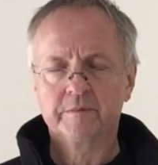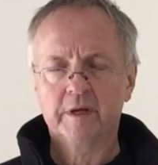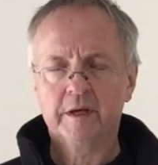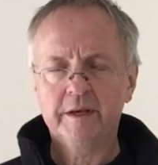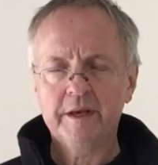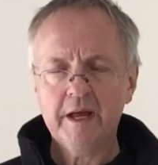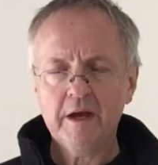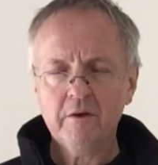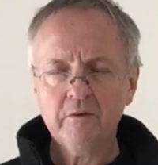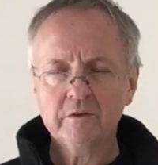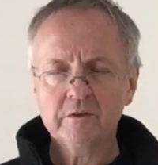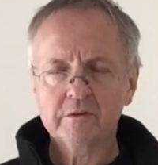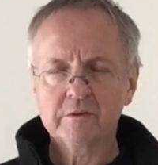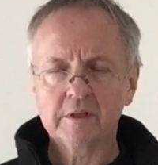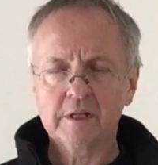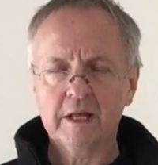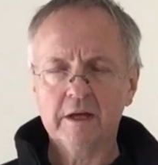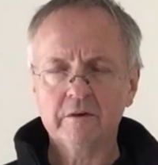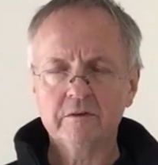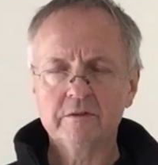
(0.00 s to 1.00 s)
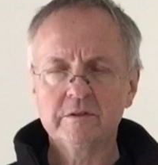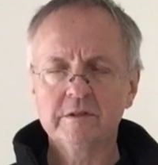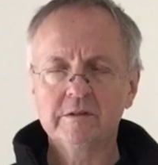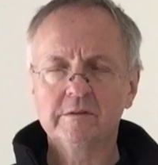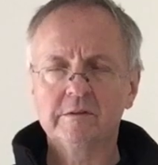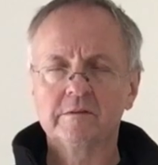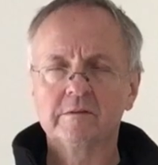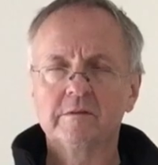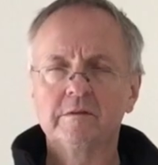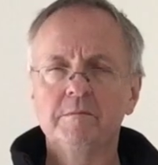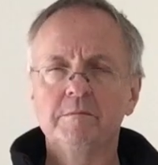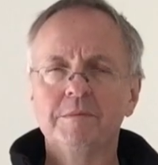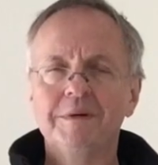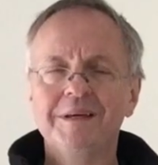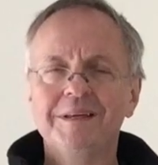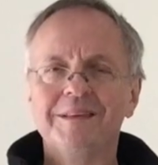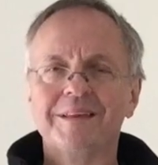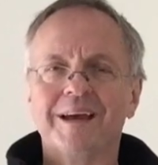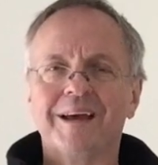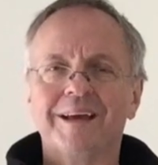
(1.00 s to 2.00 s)
And now just allow Jesus to
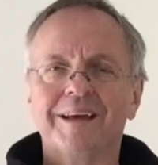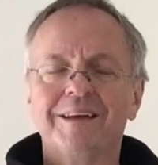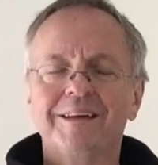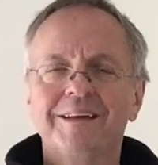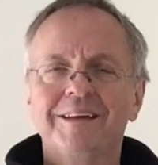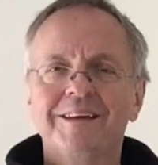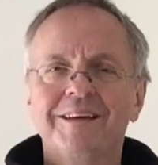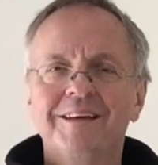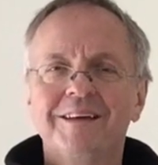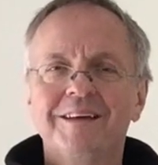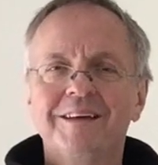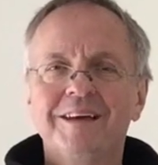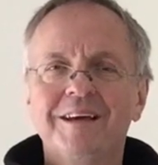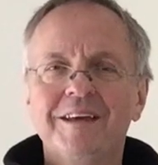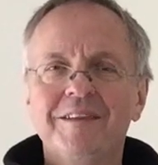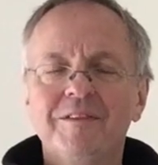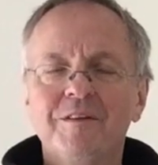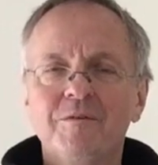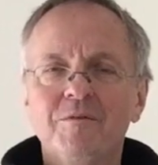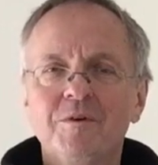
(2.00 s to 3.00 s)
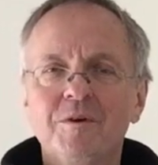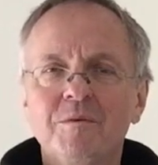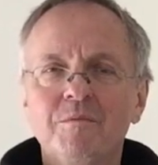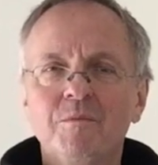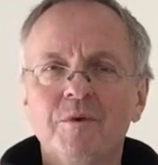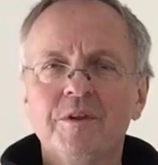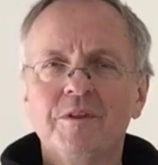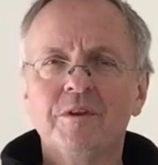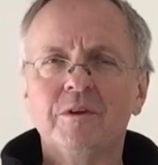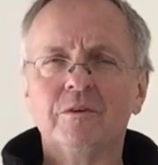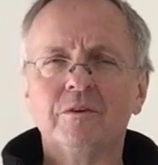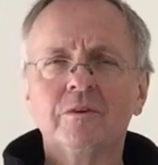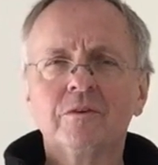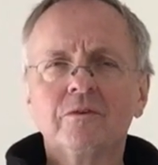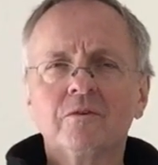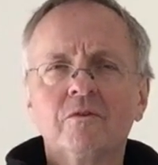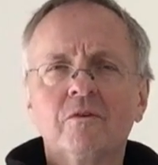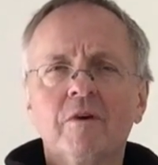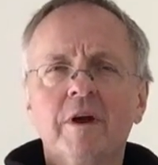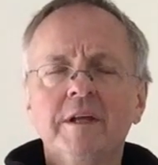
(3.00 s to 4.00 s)
be there in the room with you, to
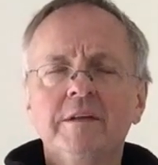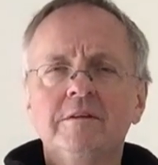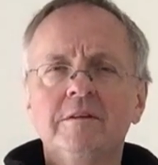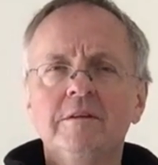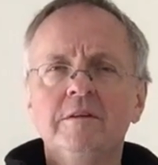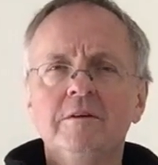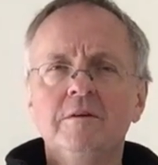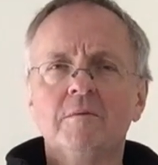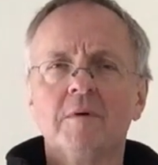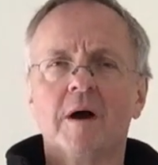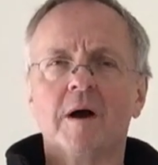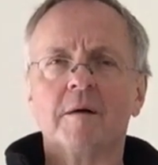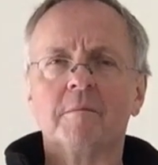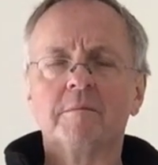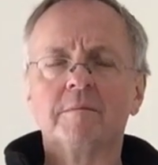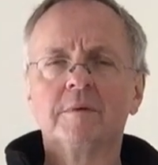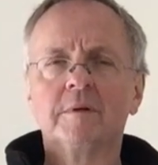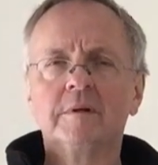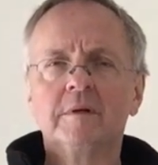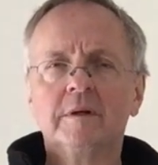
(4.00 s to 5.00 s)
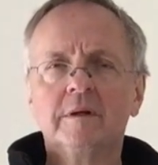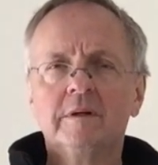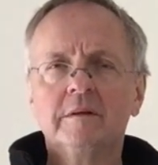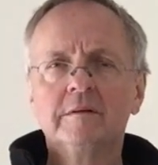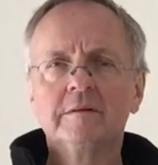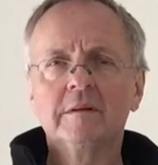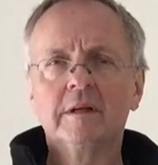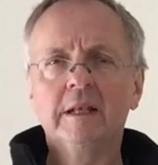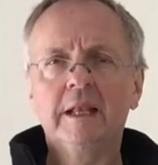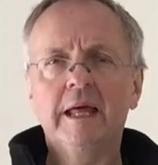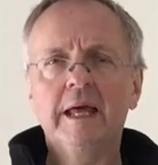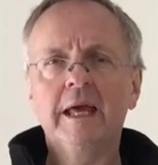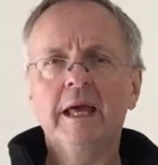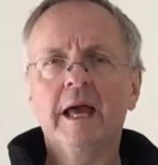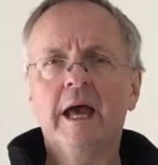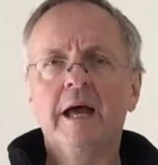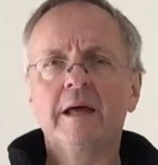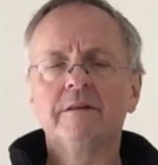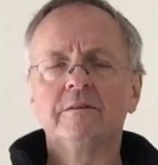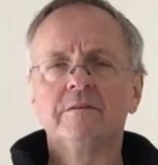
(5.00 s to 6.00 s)
straighten you up, to
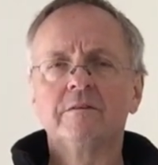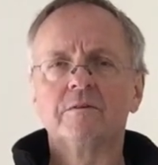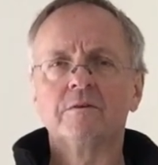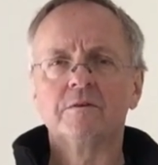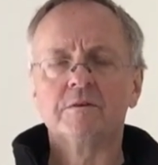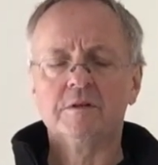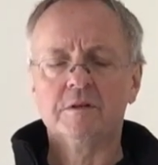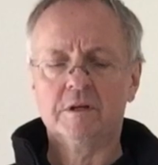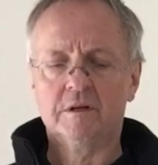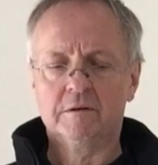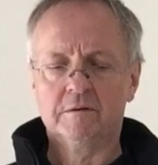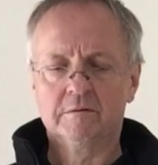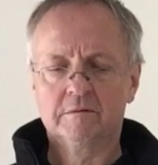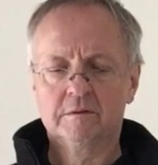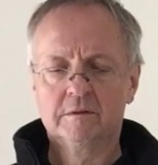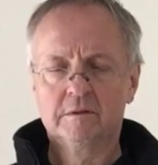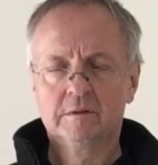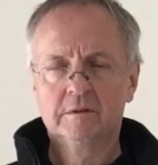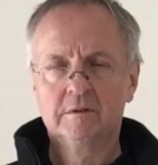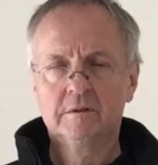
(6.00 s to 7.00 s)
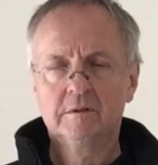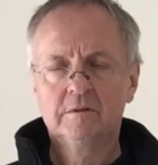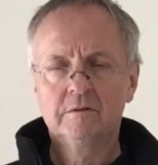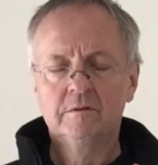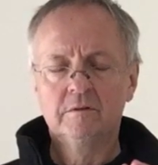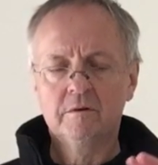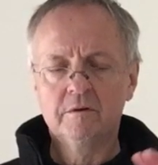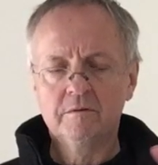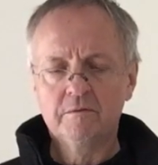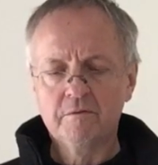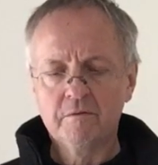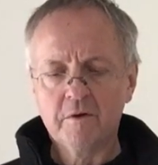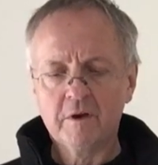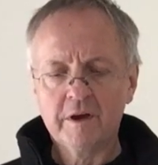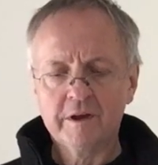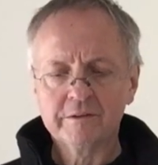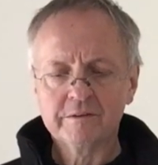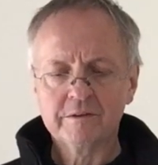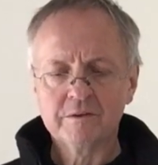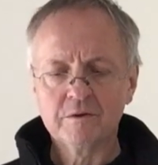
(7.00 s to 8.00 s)
lay hands on you, to
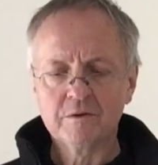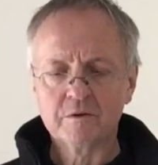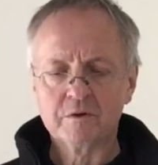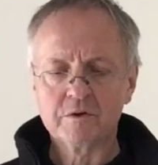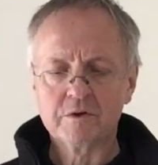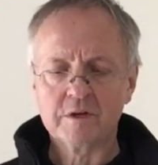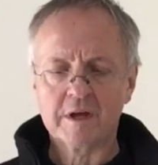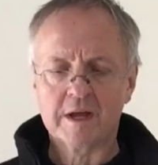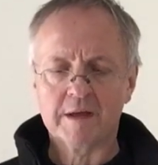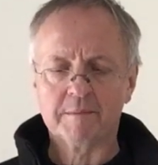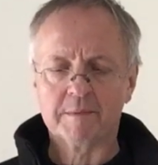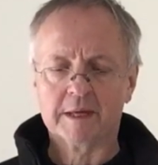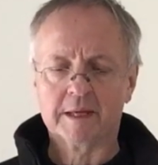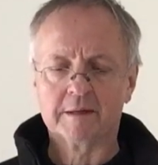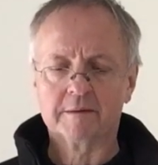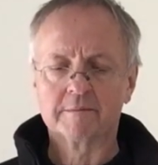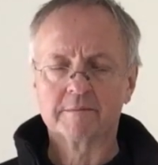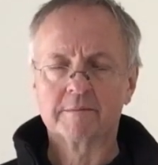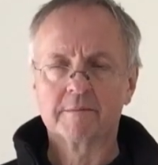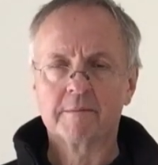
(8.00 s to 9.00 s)
reverse your shaming.